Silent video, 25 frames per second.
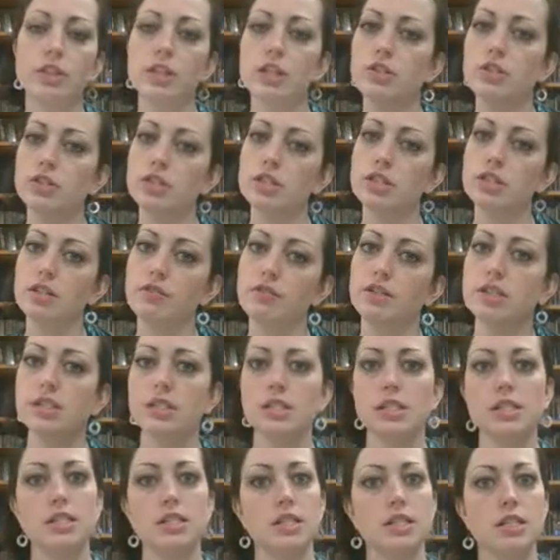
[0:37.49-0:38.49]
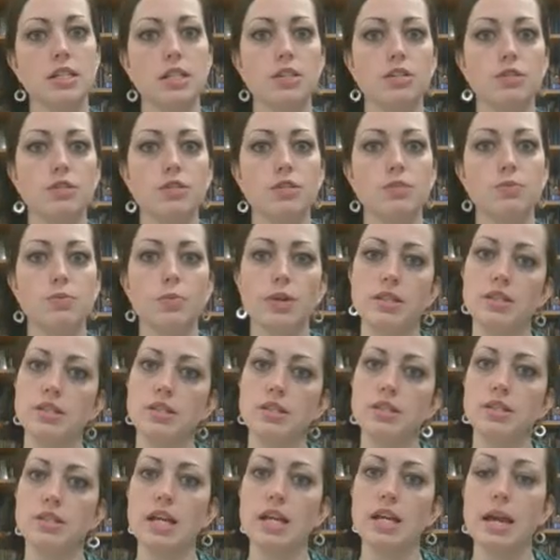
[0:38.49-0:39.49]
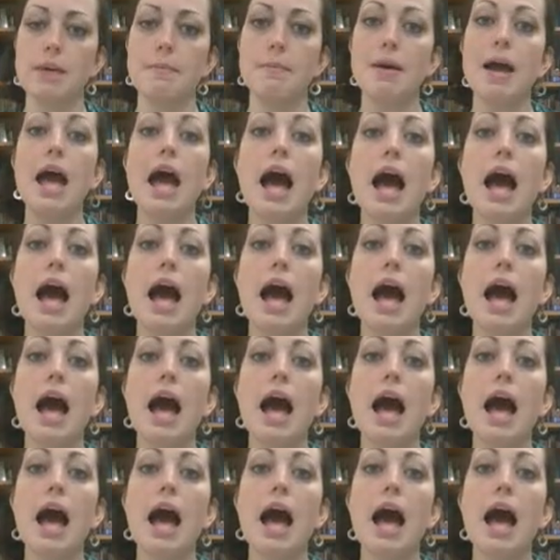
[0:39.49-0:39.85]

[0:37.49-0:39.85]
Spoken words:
here's the differences and here's what's the same.